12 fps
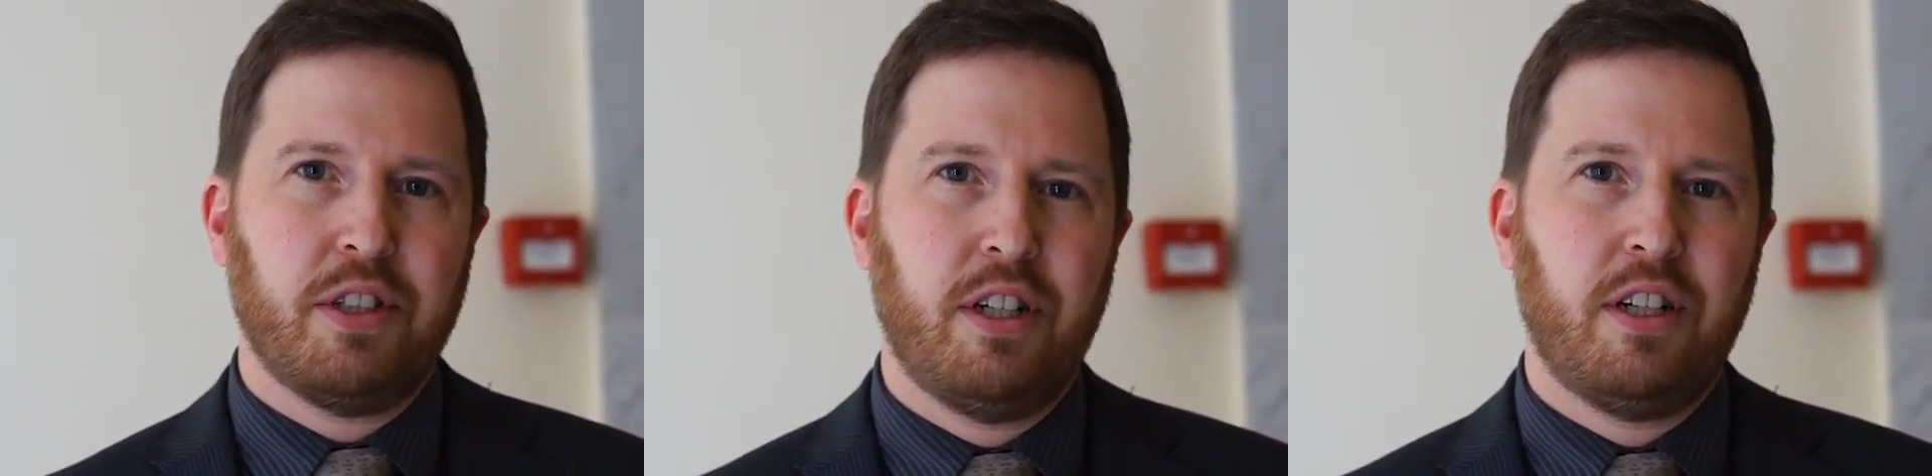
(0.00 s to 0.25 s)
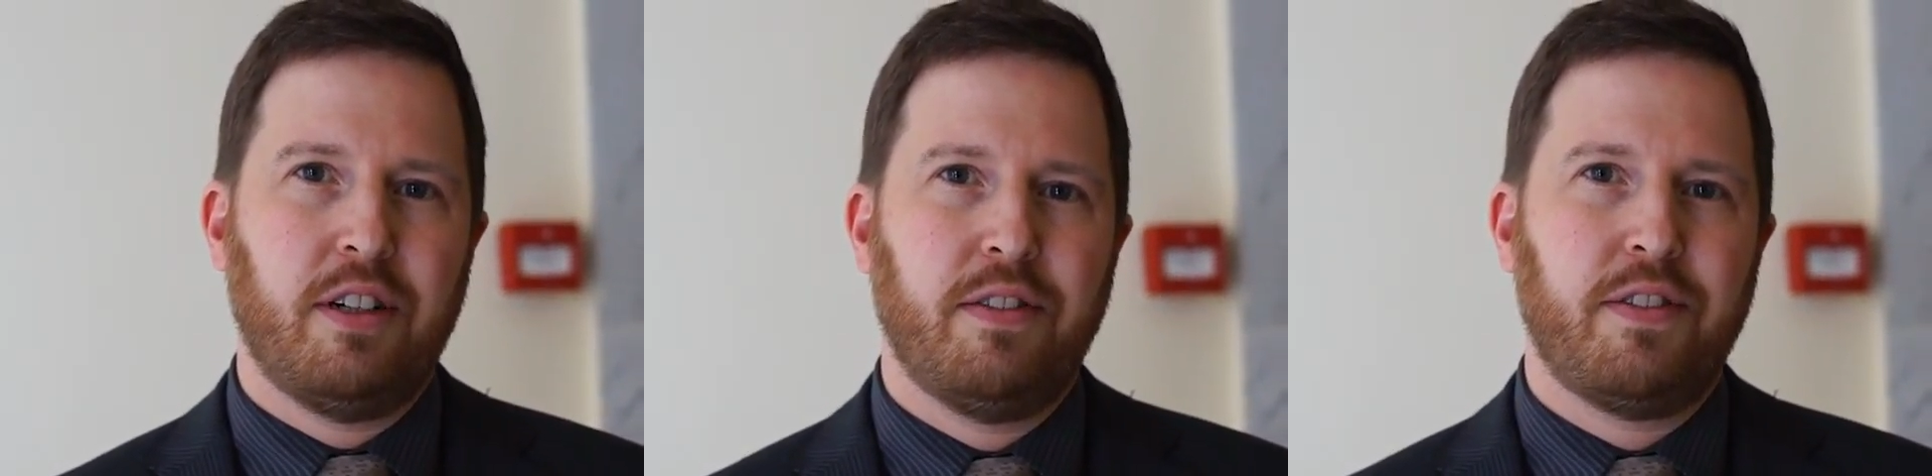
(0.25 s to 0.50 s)

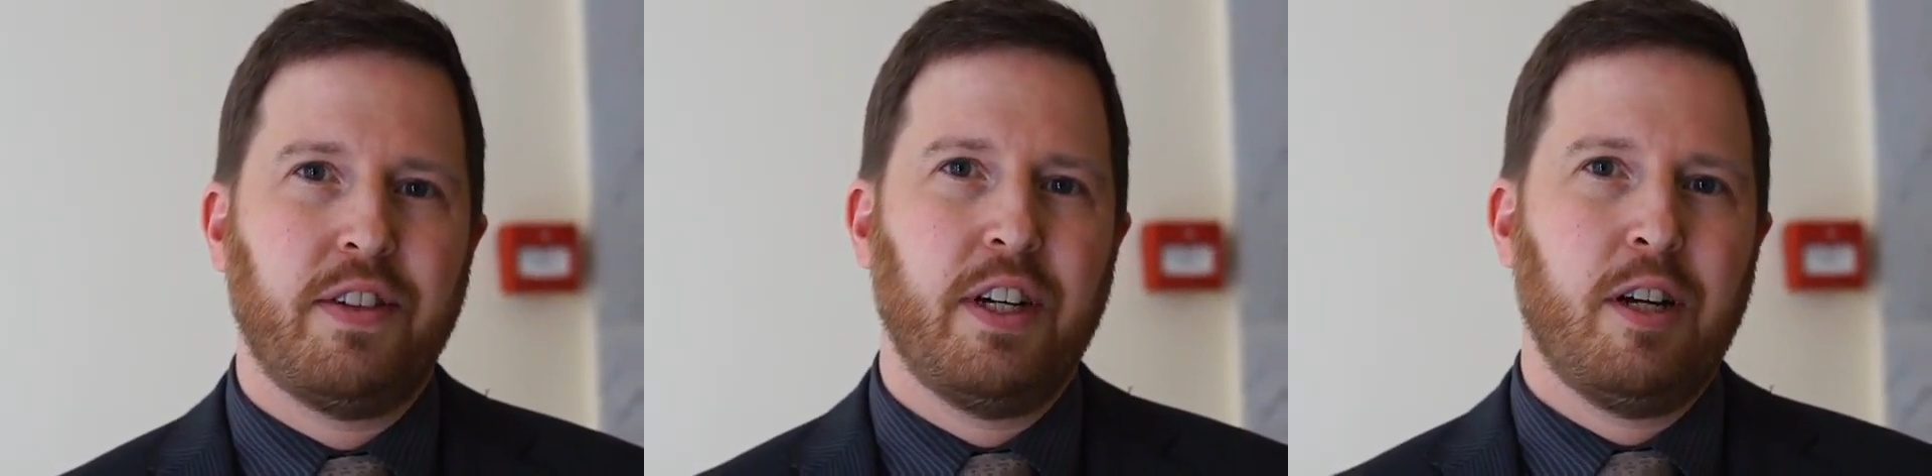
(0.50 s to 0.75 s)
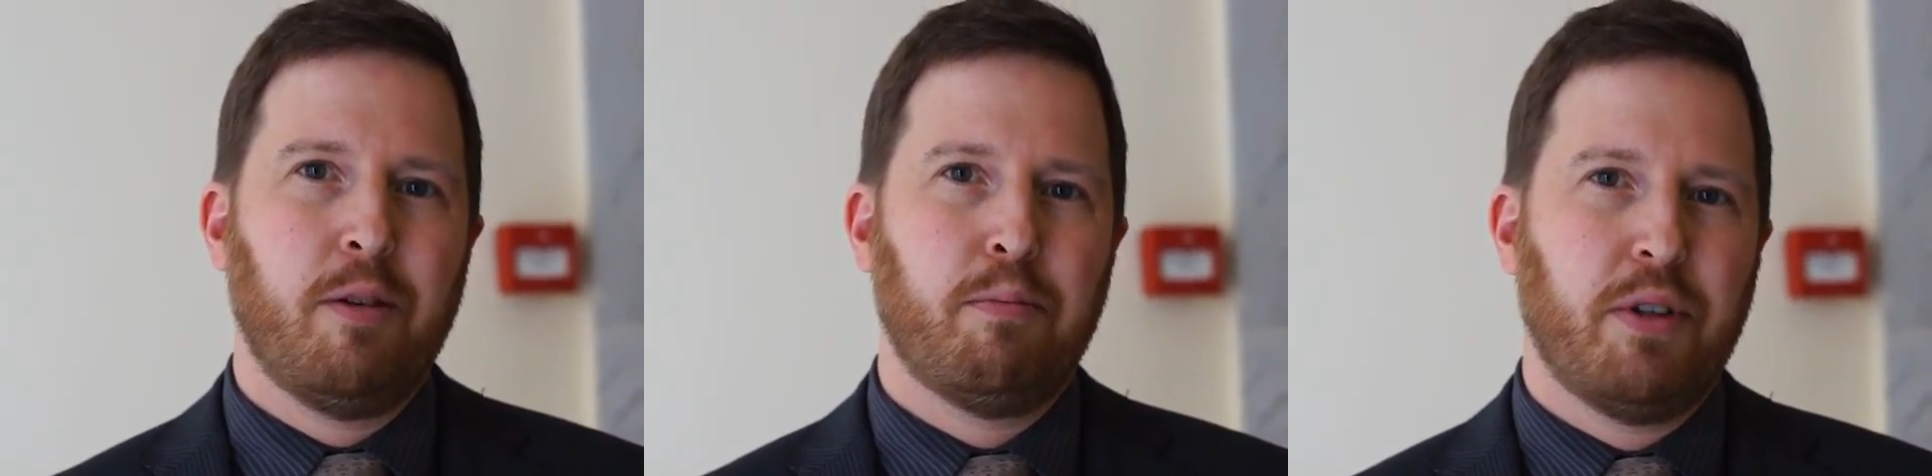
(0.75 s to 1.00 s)
of
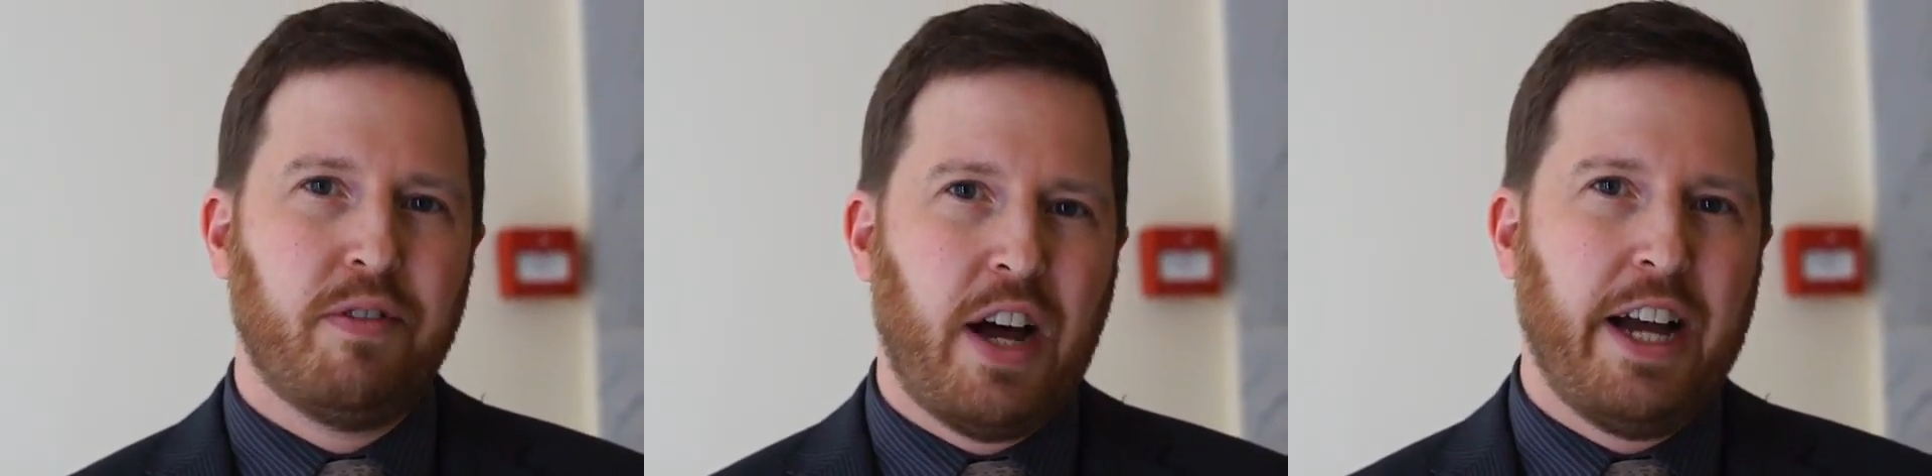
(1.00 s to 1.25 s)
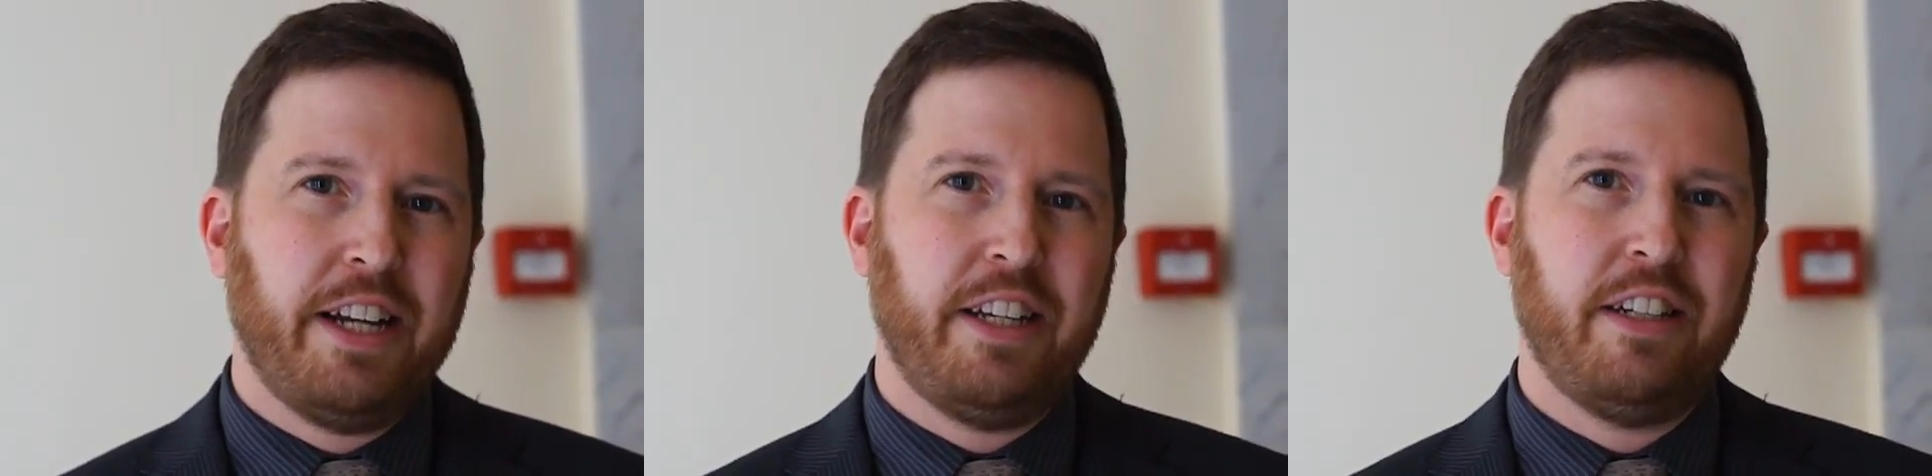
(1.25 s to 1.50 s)

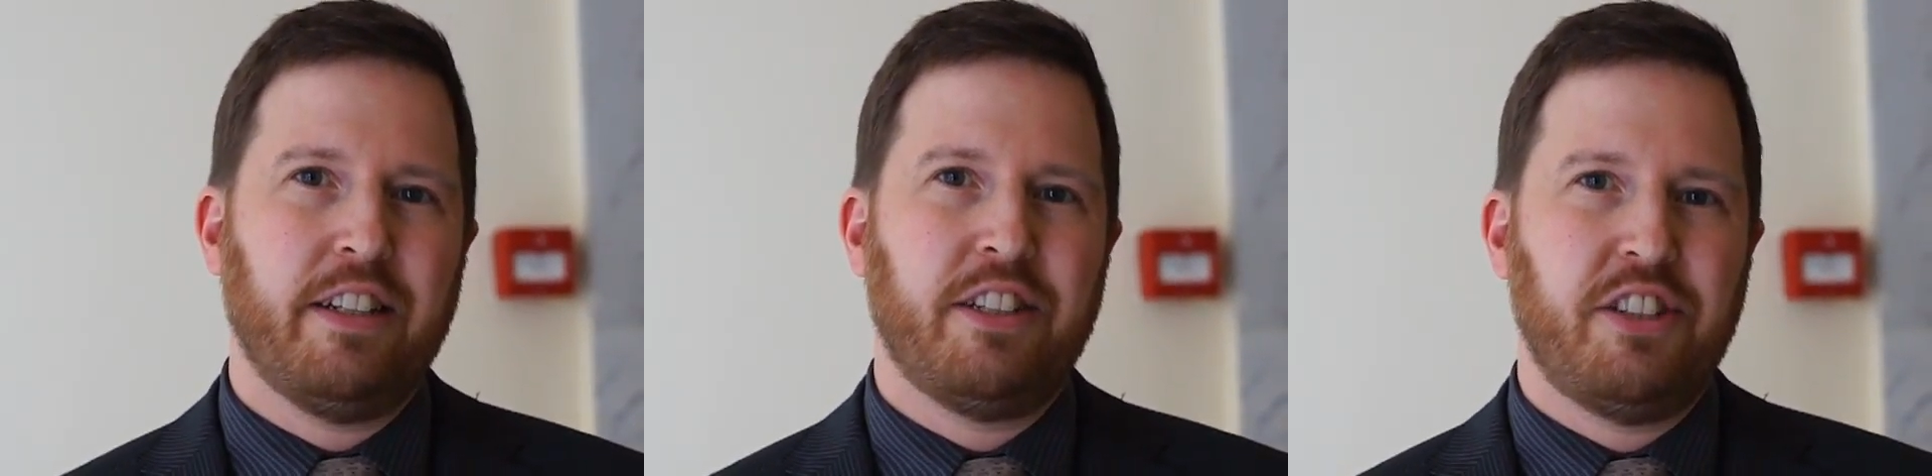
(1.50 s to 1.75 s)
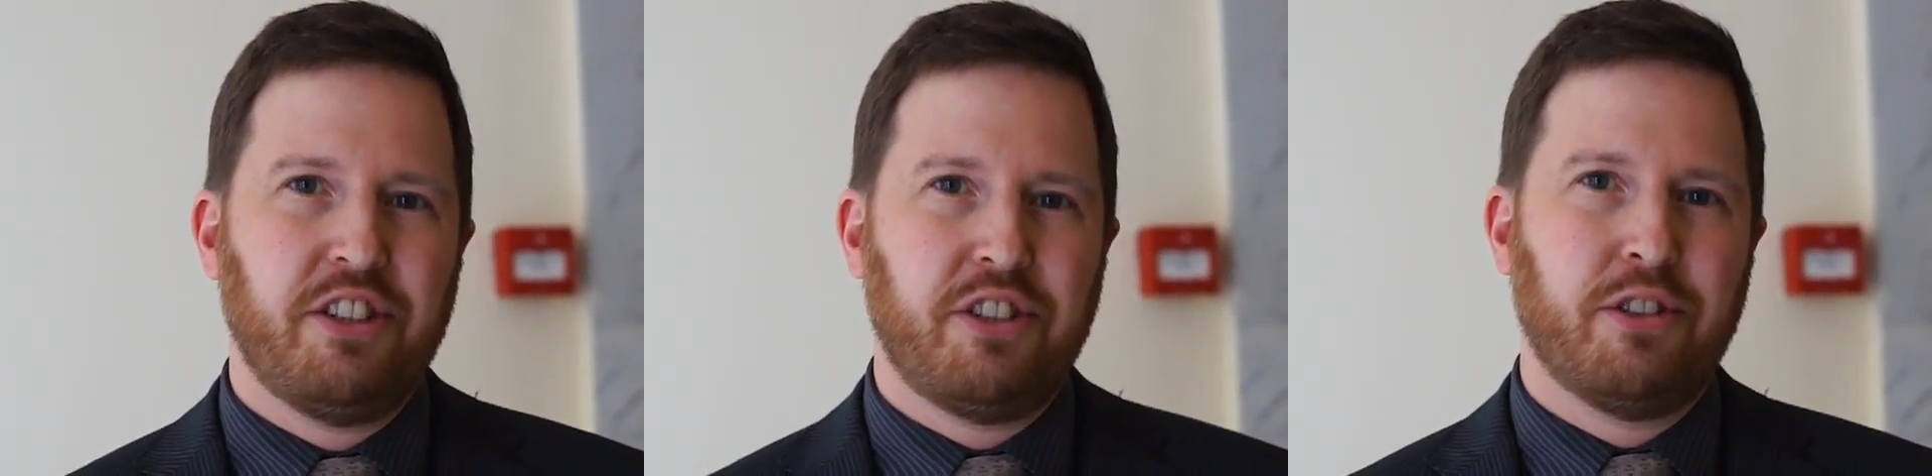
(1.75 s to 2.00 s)
providing
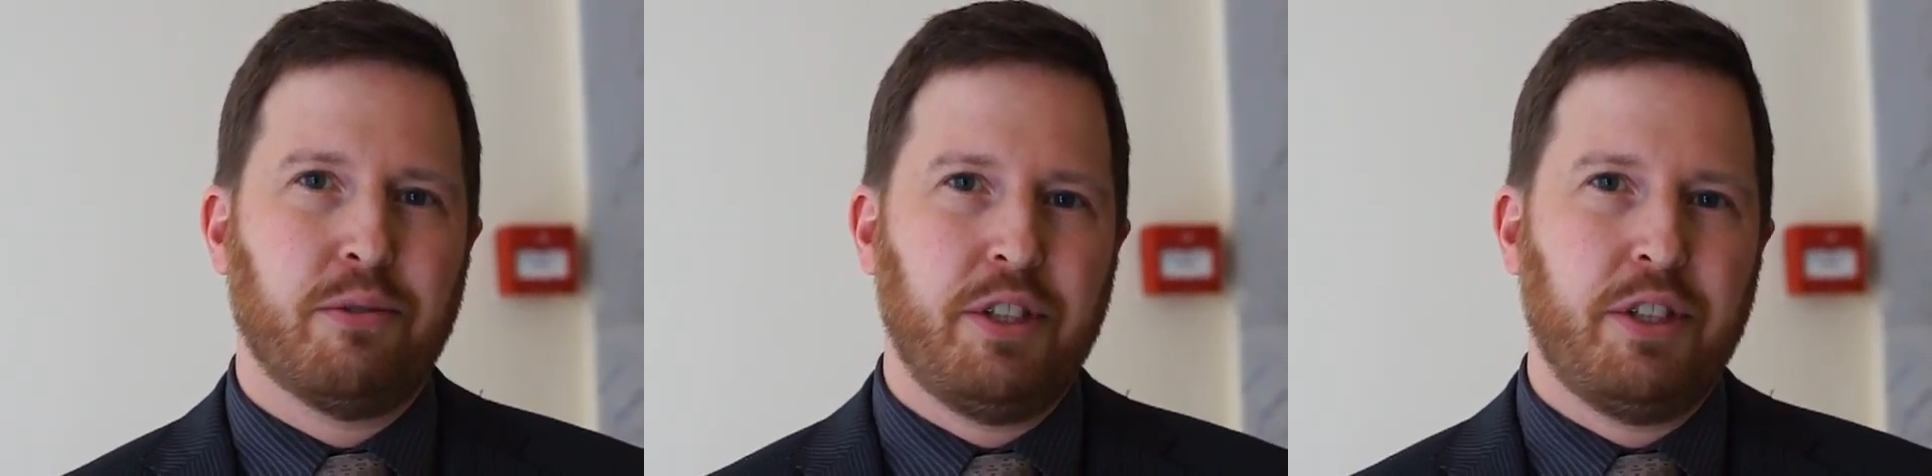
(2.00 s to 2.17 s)
additional